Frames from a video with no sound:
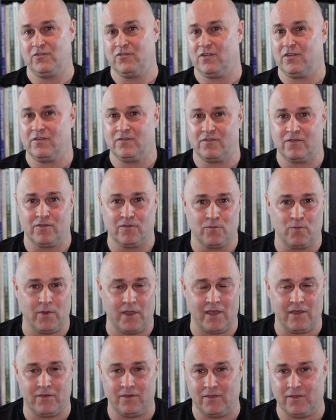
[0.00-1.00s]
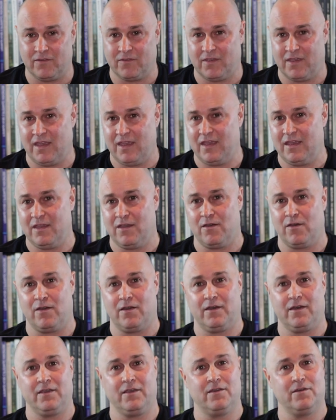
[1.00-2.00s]
just as well as Key
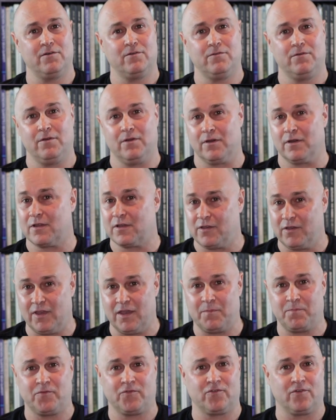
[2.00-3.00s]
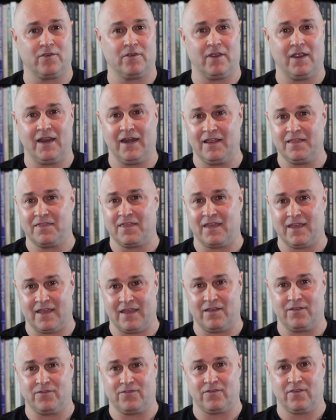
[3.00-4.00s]
Audio or Clips or anything
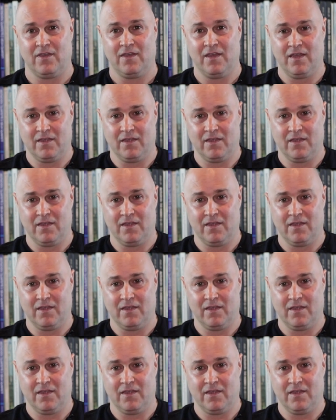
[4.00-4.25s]
else.